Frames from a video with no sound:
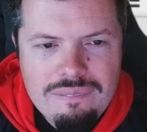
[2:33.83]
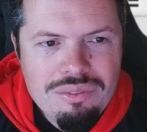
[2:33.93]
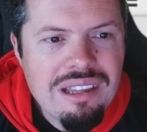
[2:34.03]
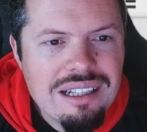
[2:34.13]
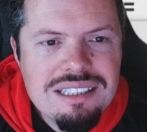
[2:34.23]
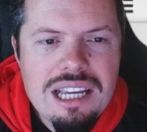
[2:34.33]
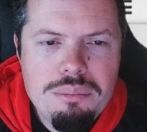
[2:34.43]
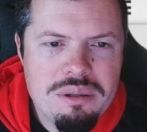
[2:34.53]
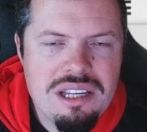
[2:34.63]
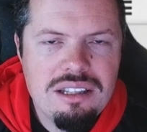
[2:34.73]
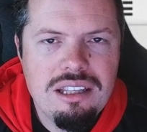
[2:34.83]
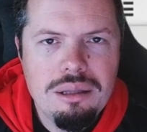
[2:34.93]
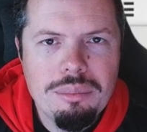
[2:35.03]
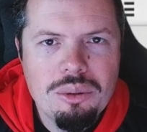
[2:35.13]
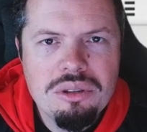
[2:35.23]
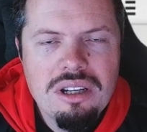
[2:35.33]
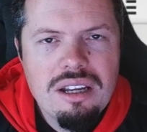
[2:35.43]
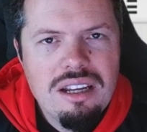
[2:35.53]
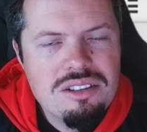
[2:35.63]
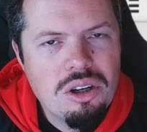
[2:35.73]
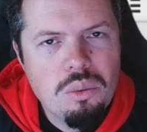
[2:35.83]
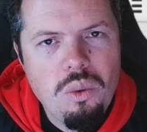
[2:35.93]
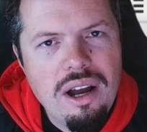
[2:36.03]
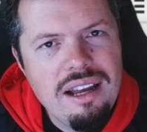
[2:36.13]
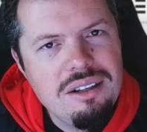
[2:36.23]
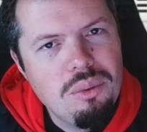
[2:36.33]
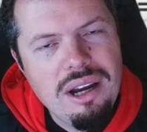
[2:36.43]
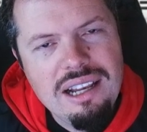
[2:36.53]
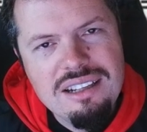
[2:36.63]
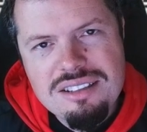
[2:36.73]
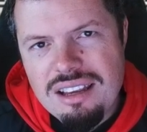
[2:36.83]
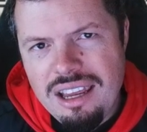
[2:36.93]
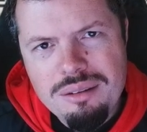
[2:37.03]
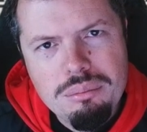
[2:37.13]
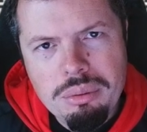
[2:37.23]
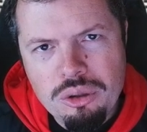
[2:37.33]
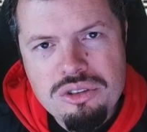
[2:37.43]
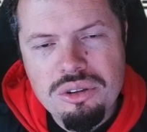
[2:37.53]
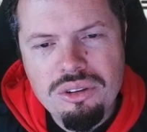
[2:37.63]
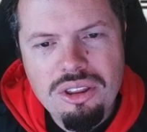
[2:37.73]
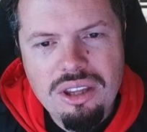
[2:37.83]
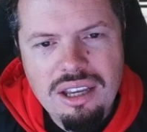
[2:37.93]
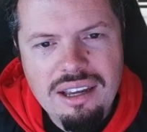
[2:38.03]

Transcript: 98% keyboard. It's got wired, wireless, and Bluetooth.